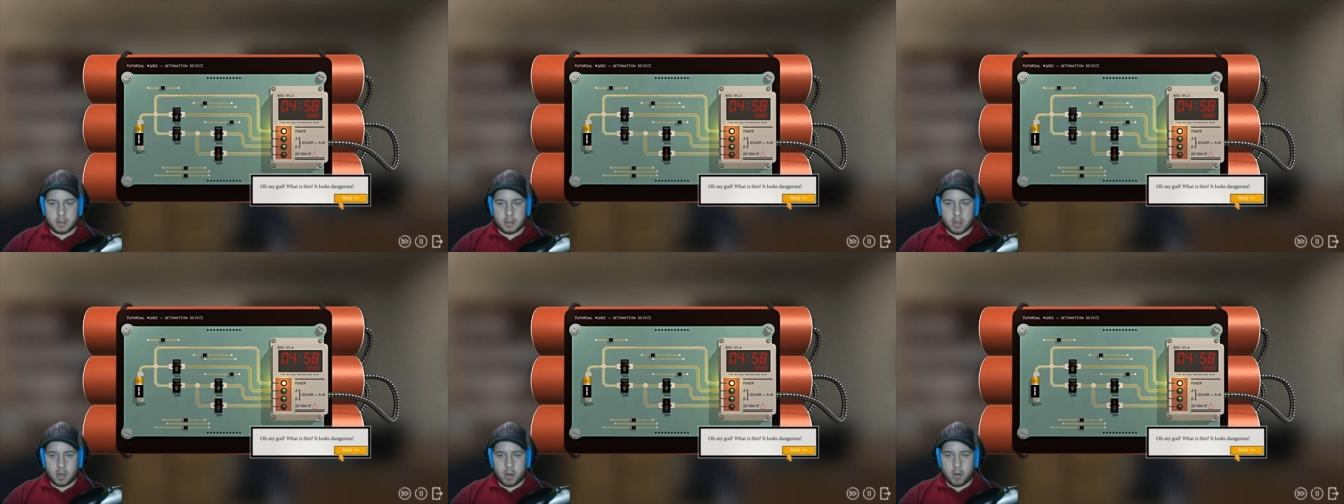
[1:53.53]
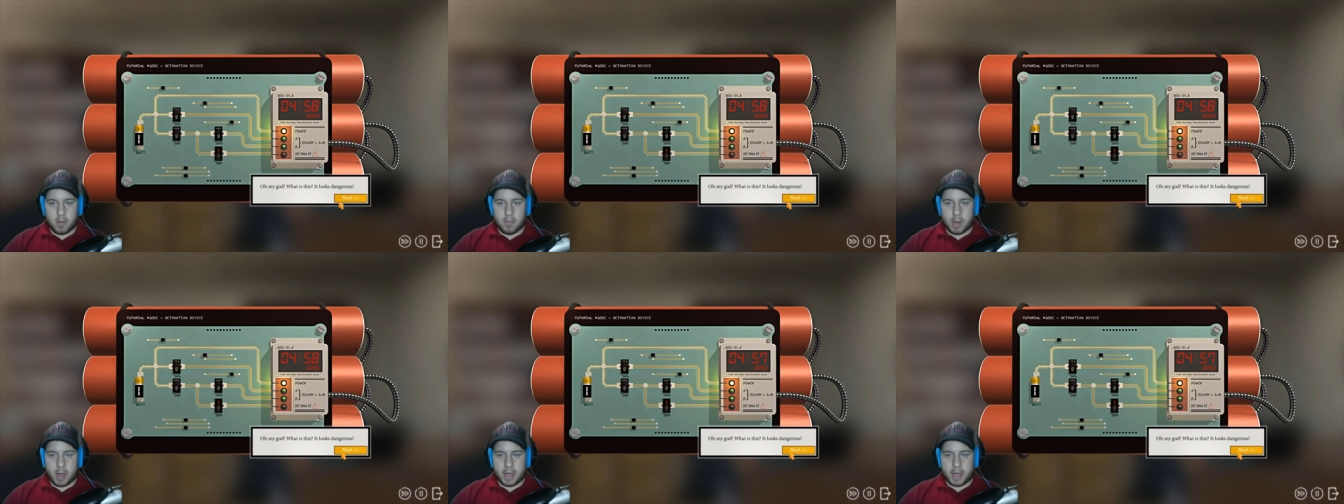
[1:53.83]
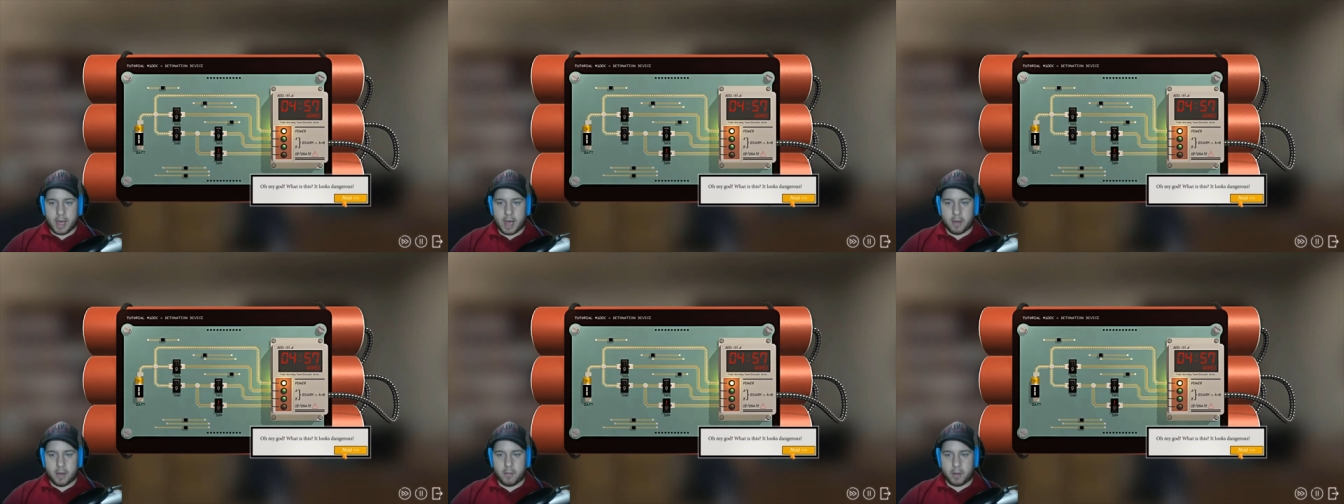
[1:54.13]
Oh my
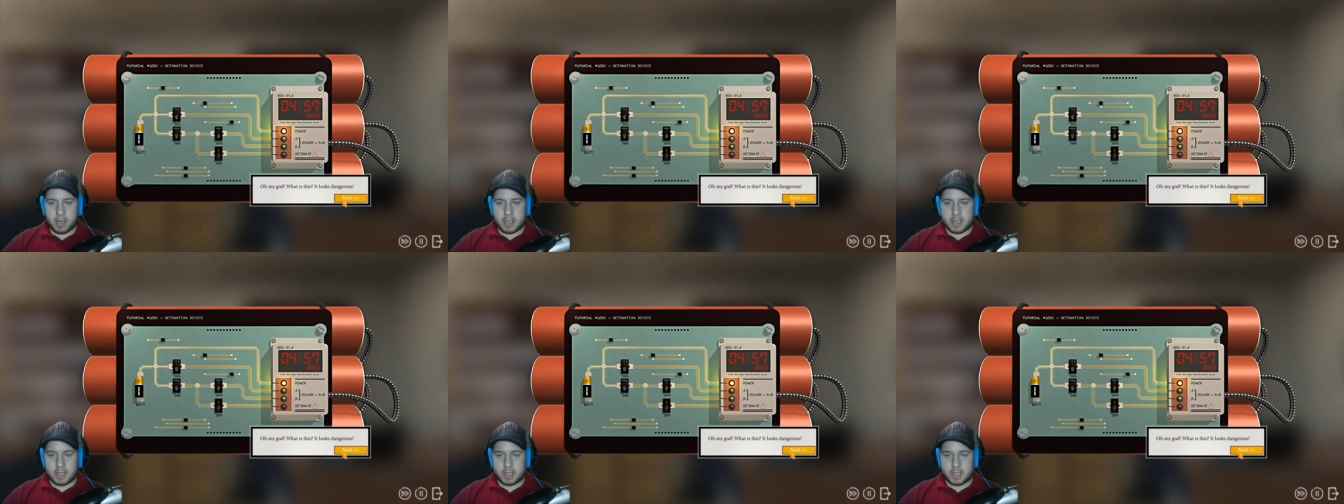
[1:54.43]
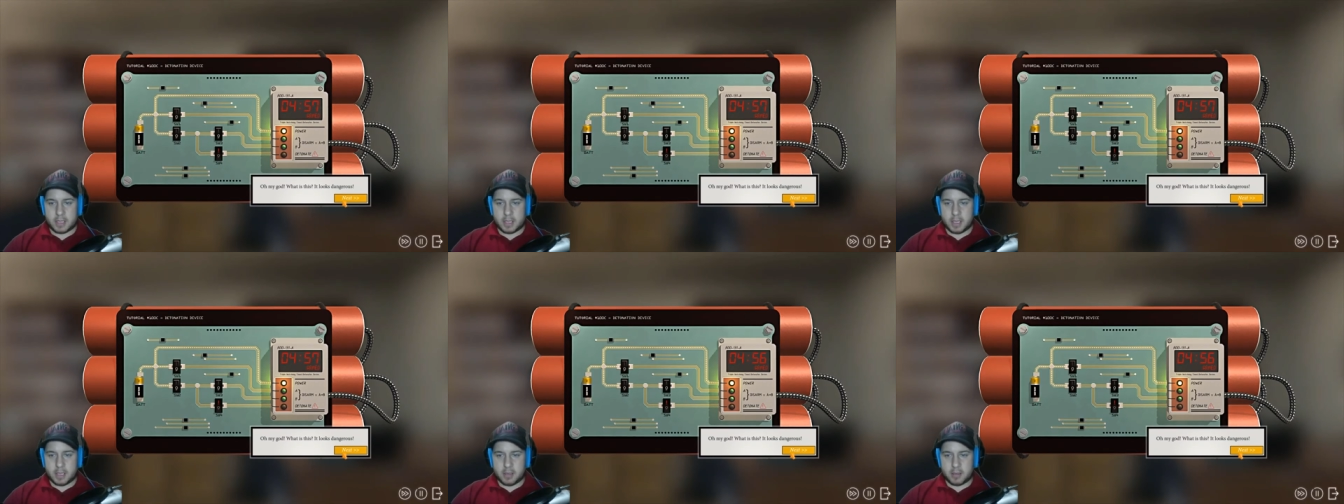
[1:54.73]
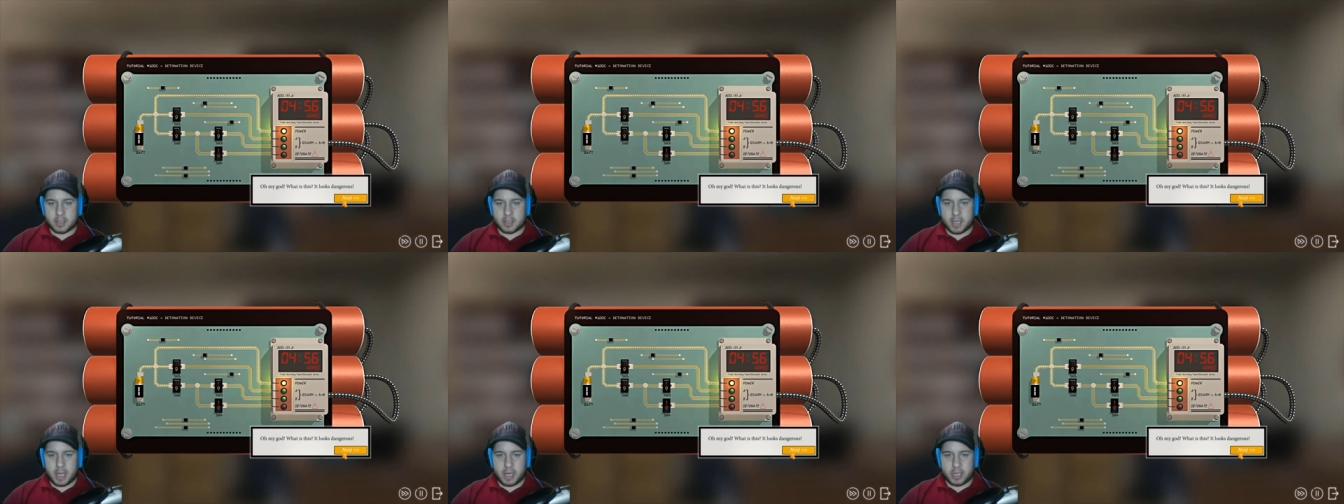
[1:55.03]
god, what is this? It
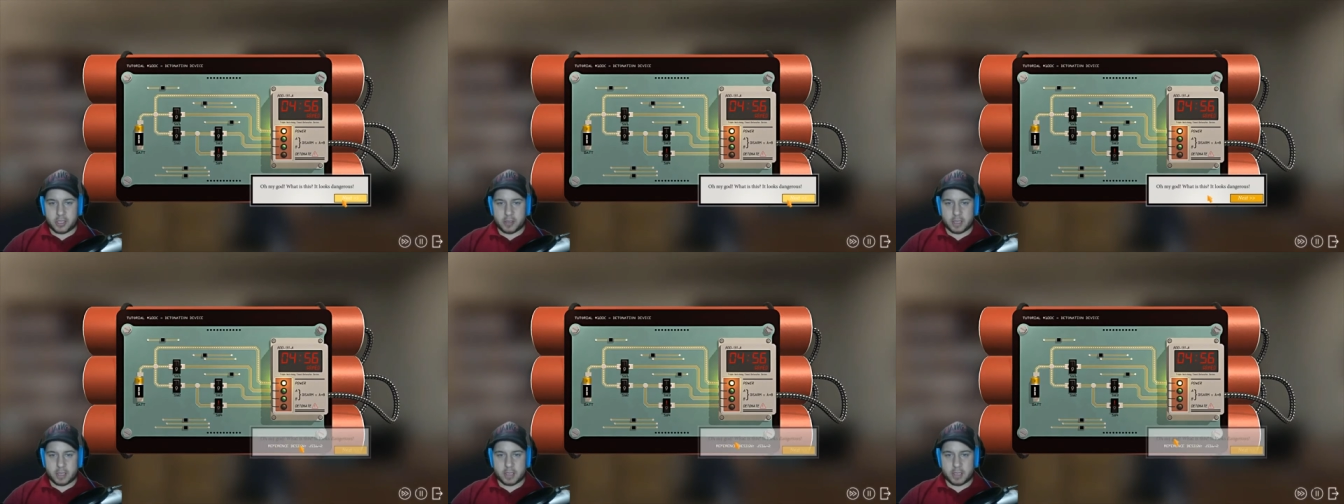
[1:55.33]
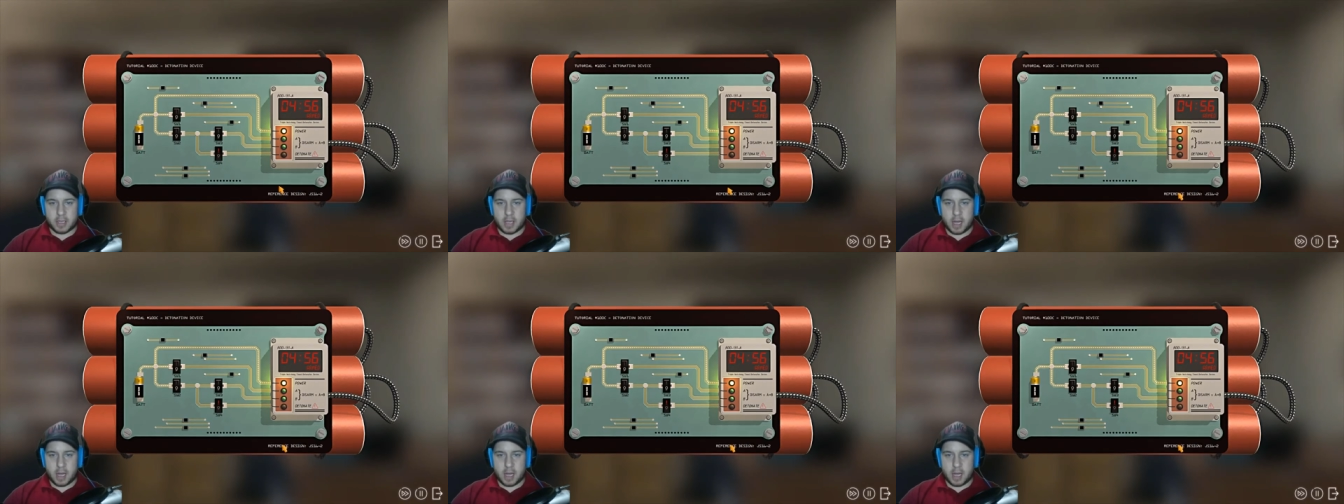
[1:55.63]
looks dangerous.